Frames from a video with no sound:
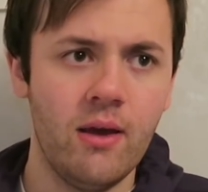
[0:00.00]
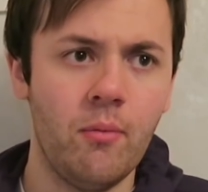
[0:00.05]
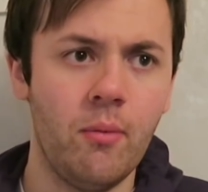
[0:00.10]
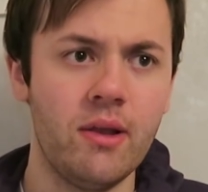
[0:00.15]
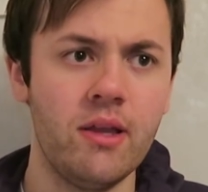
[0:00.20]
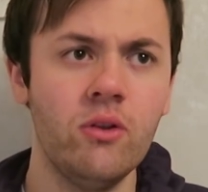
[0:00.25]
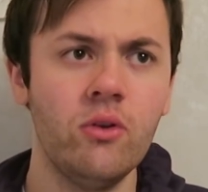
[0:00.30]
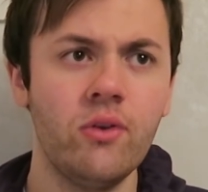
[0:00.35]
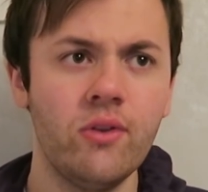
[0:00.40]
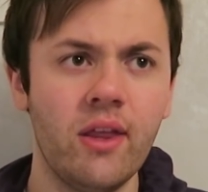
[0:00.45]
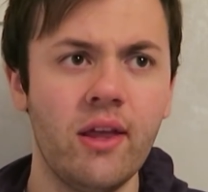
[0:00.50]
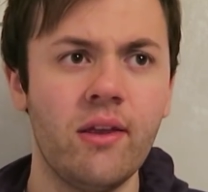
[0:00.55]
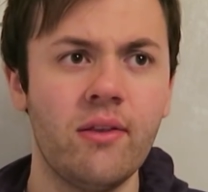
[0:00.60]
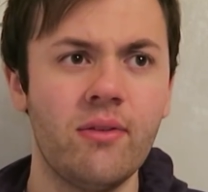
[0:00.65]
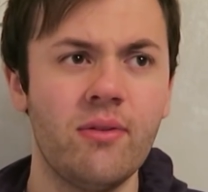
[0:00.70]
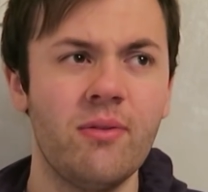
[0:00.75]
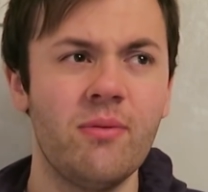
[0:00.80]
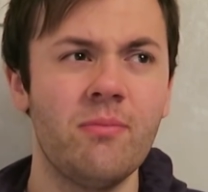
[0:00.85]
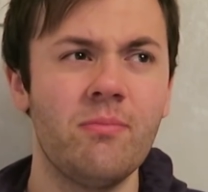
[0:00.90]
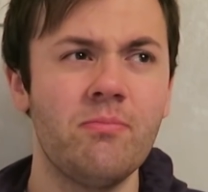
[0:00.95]
When you look at the
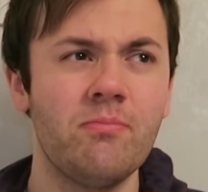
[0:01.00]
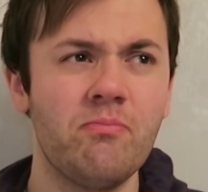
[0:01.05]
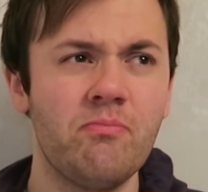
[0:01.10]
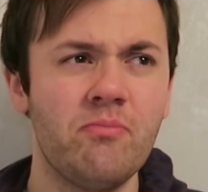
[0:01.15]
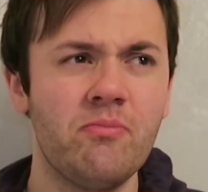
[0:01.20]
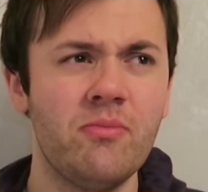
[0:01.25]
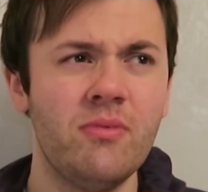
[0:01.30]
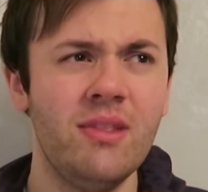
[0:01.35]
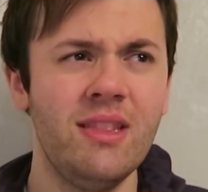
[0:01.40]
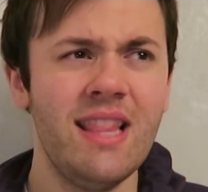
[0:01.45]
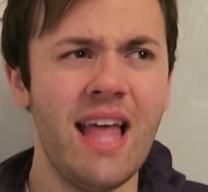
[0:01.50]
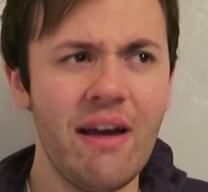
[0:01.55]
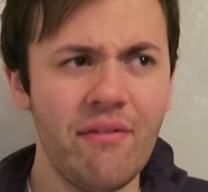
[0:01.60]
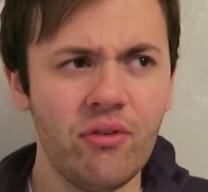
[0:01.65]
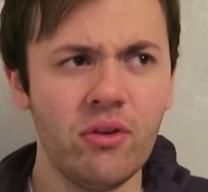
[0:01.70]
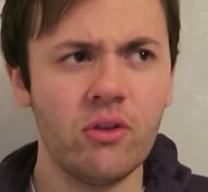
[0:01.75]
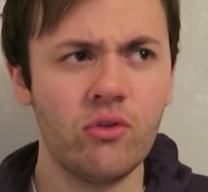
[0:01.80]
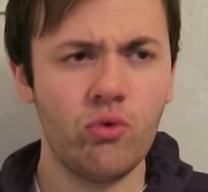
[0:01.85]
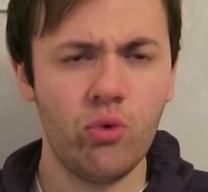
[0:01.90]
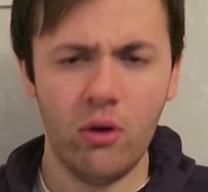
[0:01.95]

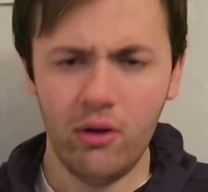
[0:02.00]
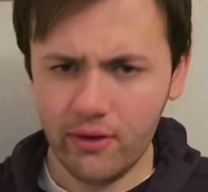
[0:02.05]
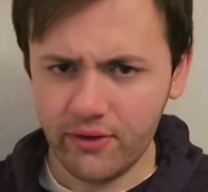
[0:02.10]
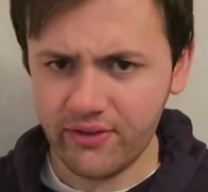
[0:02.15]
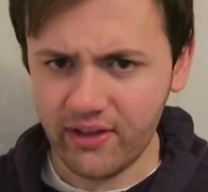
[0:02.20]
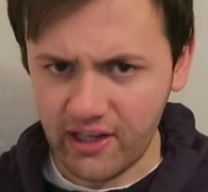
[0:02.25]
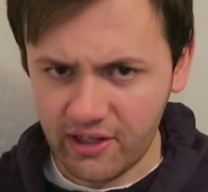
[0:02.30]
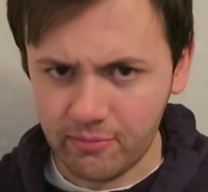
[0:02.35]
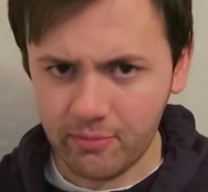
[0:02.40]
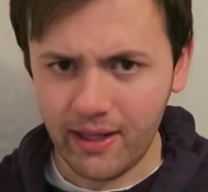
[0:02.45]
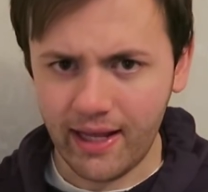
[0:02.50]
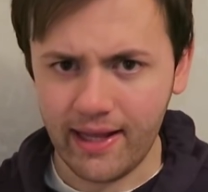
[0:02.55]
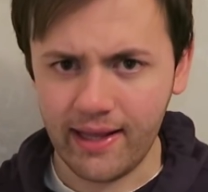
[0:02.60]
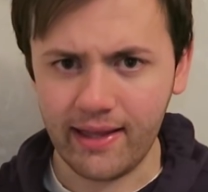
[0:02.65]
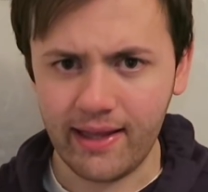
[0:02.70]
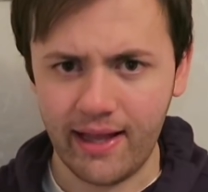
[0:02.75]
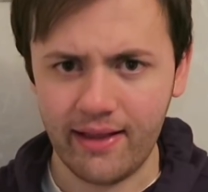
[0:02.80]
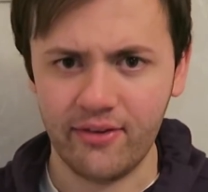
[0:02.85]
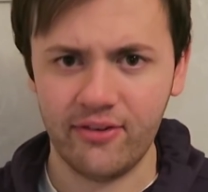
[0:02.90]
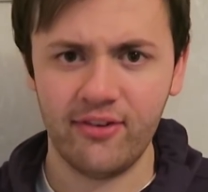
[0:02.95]
level of quality he's playing
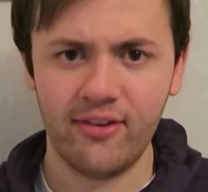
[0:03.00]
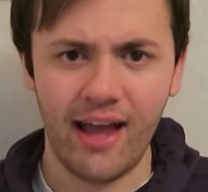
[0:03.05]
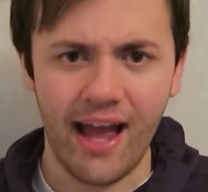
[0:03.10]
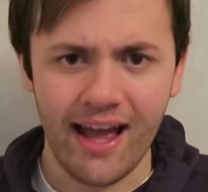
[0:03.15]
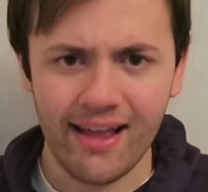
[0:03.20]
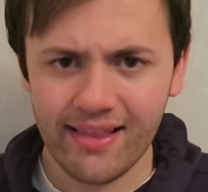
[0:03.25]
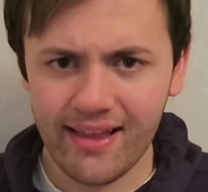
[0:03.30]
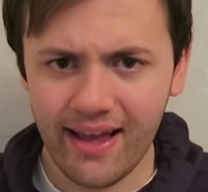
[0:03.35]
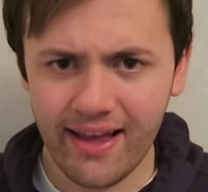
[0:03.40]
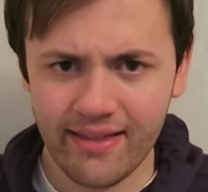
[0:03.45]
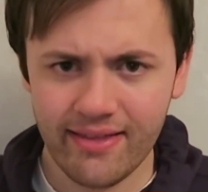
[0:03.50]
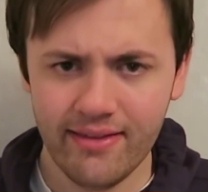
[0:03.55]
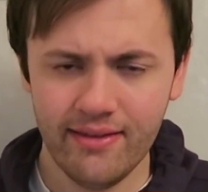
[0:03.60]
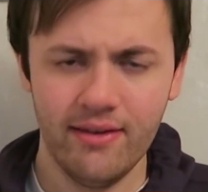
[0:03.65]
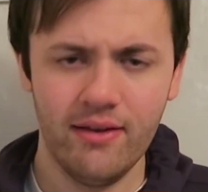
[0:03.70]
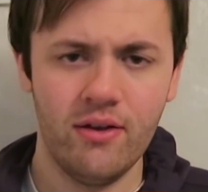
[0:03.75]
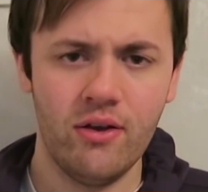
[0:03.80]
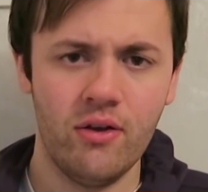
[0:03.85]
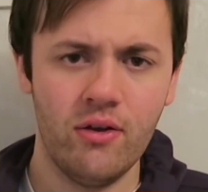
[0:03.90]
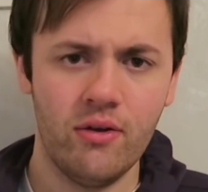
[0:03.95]
against, Allan,
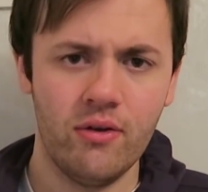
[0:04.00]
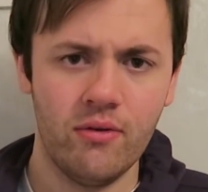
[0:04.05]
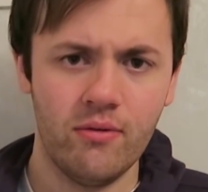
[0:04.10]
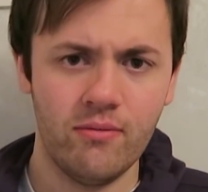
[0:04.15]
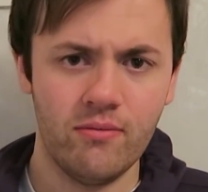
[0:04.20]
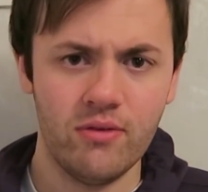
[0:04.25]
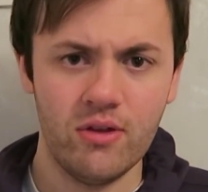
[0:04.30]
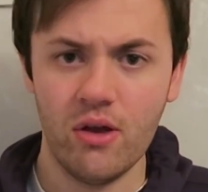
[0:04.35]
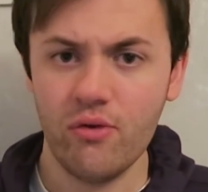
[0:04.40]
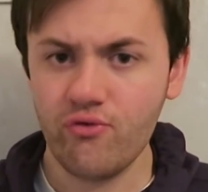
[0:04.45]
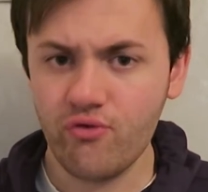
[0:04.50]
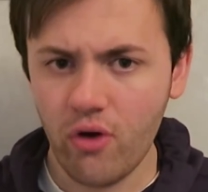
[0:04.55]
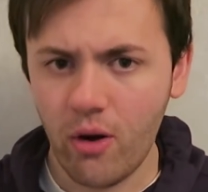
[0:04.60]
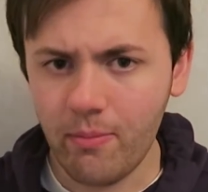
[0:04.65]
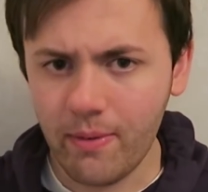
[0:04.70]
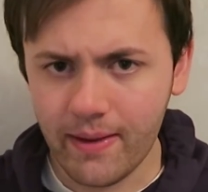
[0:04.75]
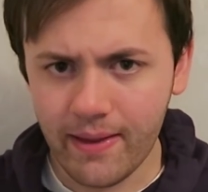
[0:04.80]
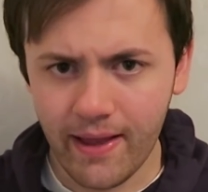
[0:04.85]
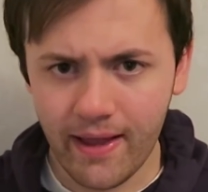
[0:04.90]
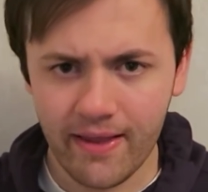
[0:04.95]
you know,
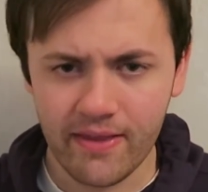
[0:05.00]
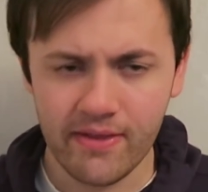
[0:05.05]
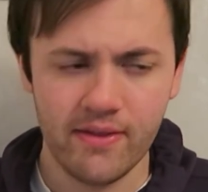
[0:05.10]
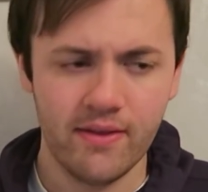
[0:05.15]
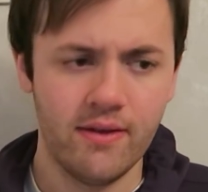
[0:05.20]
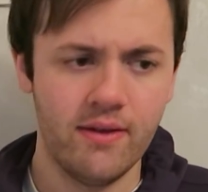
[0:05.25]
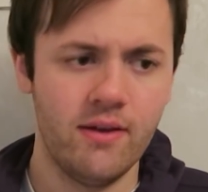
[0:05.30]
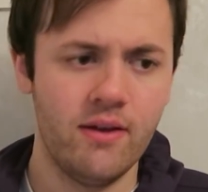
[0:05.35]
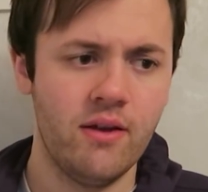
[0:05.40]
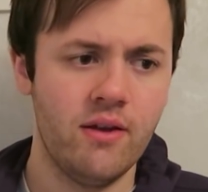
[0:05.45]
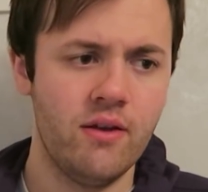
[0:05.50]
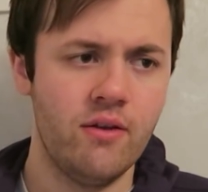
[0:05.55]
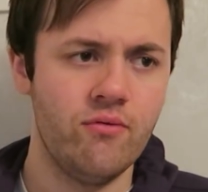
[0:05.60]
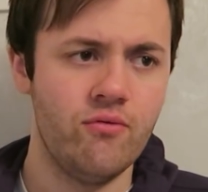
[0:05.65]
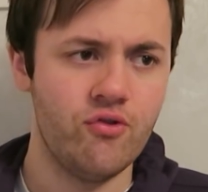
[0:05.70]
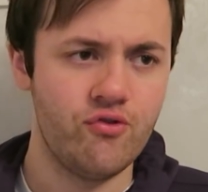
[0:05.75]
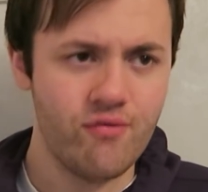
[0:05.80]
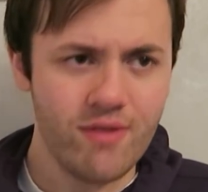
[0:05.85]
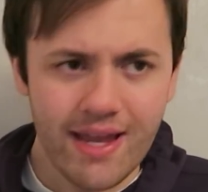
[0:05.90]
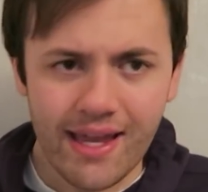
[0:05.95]
dropping in,
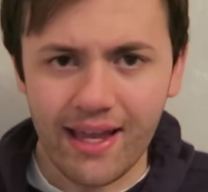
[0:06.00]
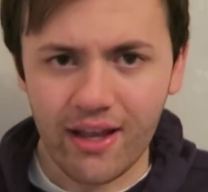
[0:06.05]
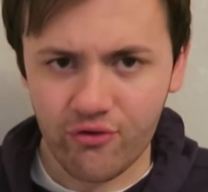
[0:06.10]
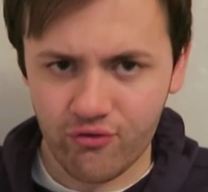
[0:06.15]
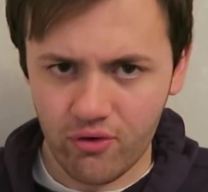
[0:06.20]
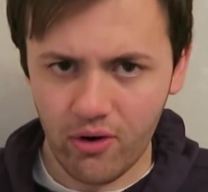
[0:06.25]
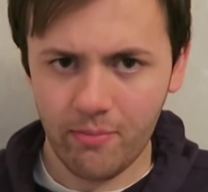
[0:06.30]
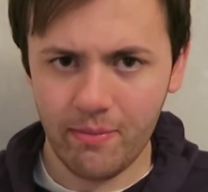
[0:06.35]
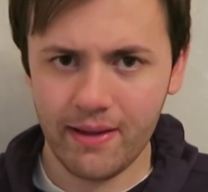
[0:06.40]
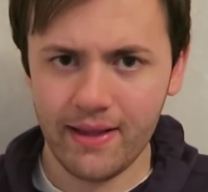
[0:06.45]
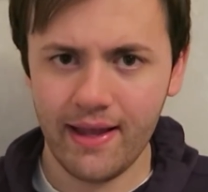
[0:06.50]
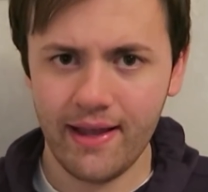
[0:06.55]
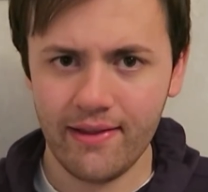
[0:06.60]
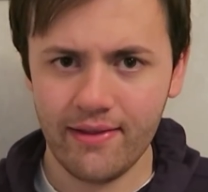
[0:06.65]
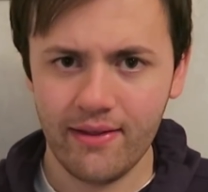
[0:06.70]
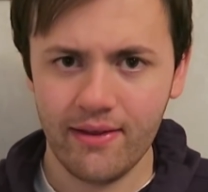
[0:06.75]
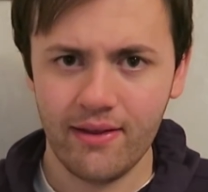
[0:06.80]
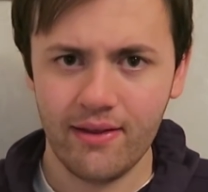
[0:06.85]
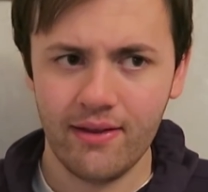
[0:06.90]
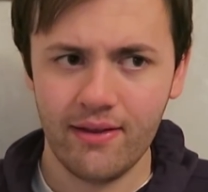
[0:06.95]
Rodriguez dropping
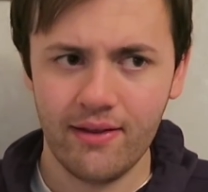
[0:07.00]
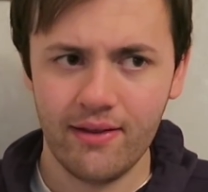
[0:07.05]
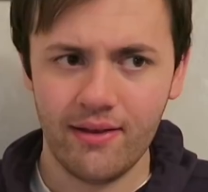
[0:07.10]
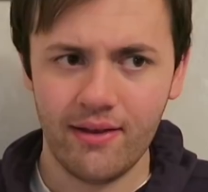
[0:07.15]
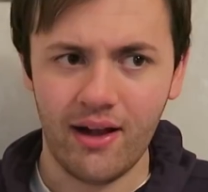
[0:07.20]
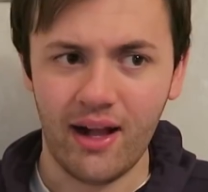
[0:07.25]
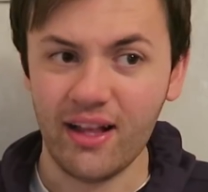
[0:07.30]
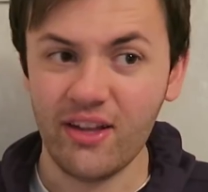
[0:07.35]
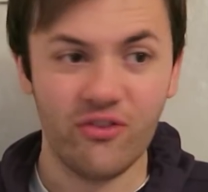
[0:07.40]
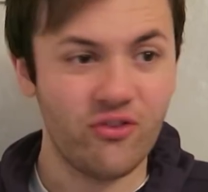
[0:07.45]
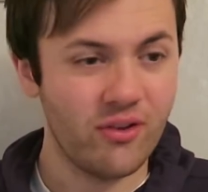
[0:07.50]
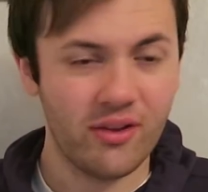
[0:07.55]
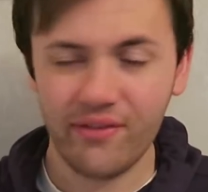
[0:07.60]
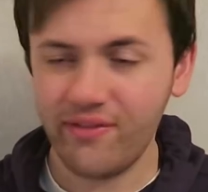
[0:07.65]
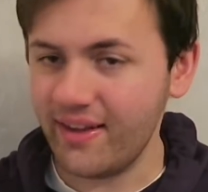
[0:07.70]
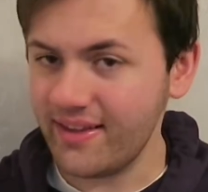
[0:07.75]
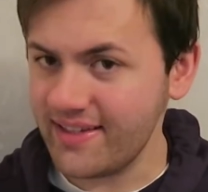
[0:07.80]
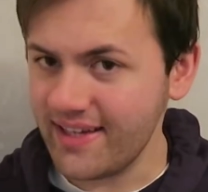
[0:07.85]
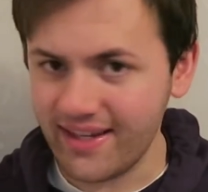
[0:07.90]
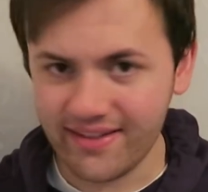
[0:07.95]
in, and he's done a
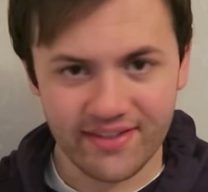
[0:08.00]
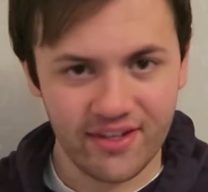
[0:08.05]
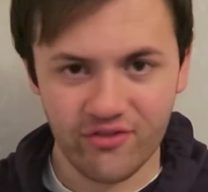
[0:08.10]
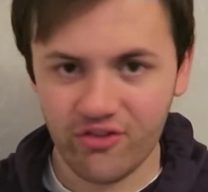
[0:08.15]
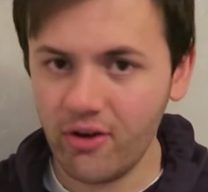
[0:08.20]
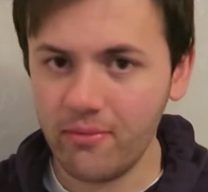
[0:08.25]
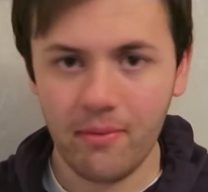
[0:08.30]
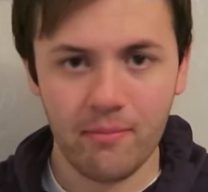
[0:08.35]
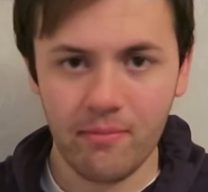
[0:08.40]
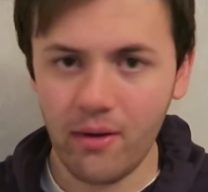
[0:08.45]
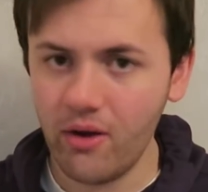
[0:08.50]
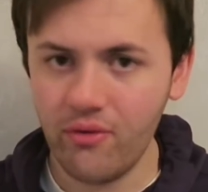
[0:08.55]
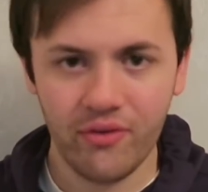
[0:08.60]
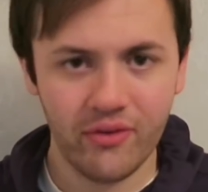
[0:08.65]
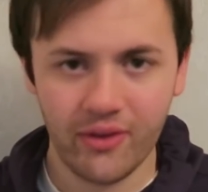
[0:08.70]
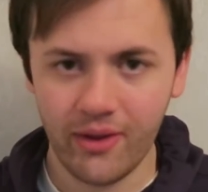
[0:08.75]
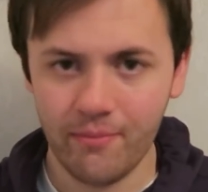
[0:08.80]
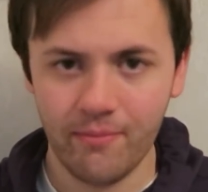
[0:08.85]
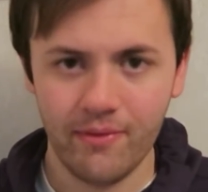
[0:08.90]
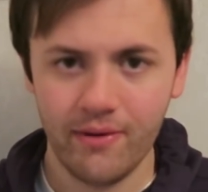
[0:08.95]
fantastic job on both
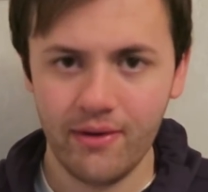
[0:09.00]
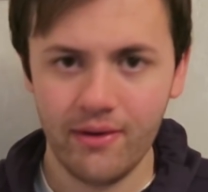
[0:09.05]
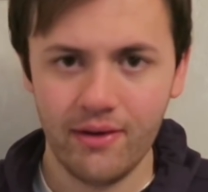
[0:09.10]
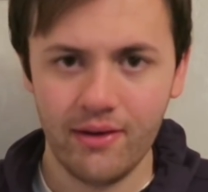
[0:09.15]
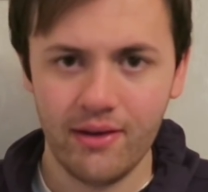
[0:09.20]
of them.